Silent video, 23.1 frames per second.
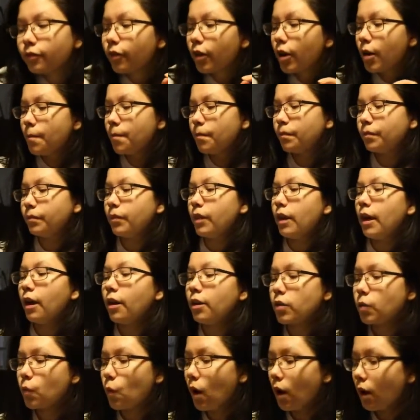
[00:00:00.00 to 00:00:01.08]
from there
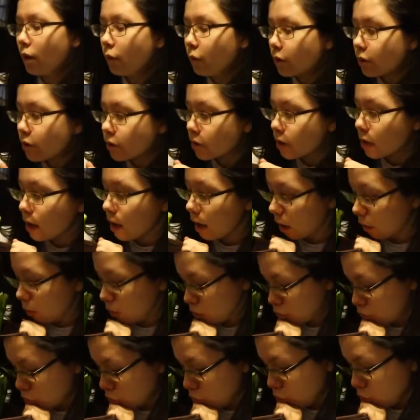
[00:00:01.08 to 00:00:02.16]
as well, which I
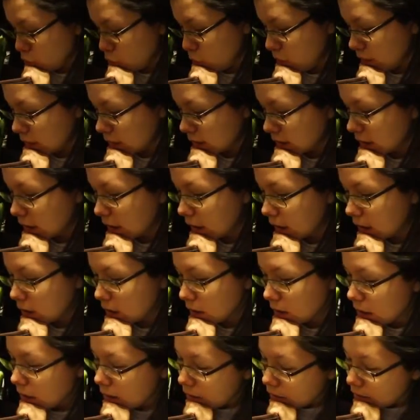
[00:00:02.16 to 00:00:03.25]
will show you in a
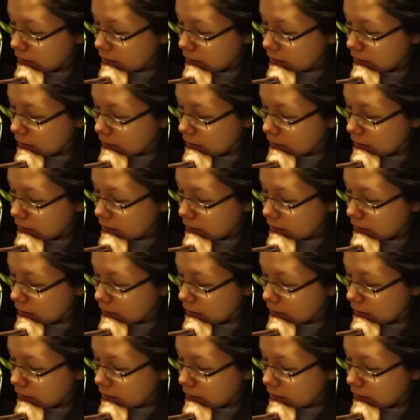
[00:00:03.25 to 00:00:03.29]
second,